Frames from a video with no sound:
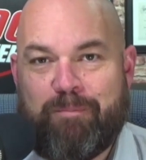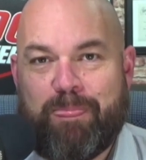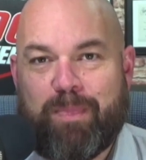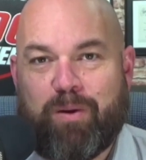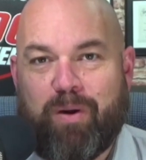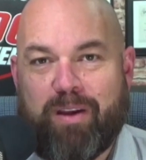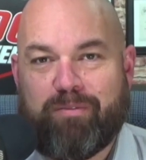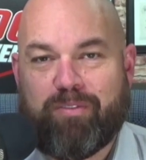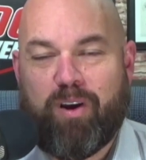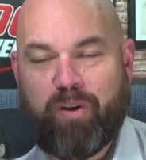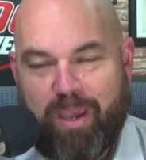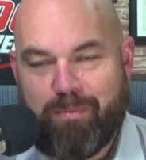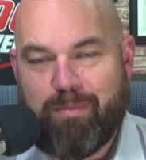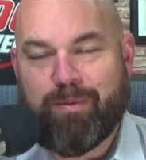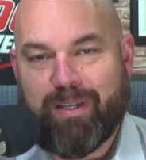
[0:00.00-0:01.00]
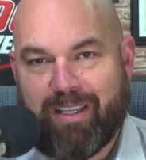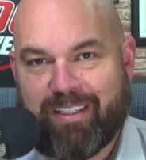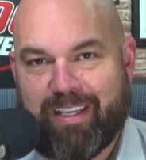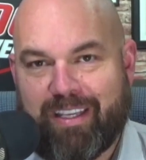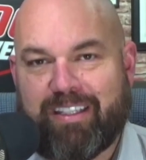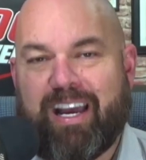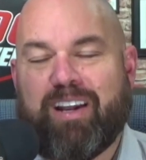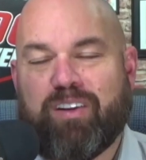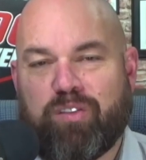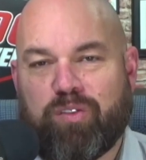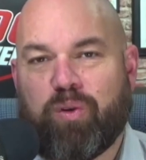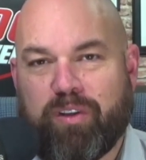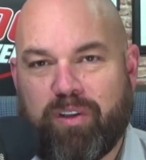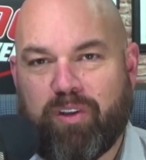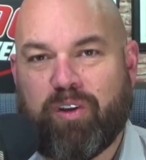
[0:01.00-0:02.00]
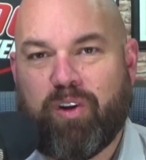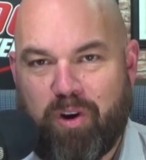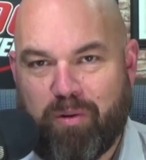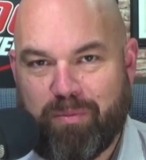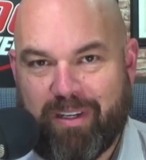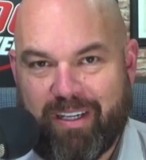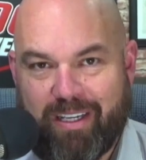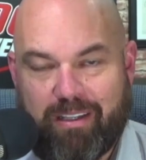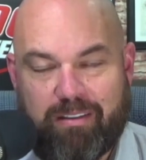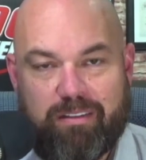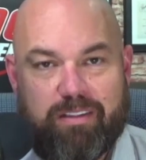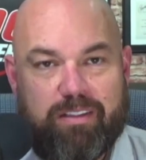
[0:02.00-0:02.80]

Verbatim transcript: Quite frankly, okay, maybe not that console in your car money.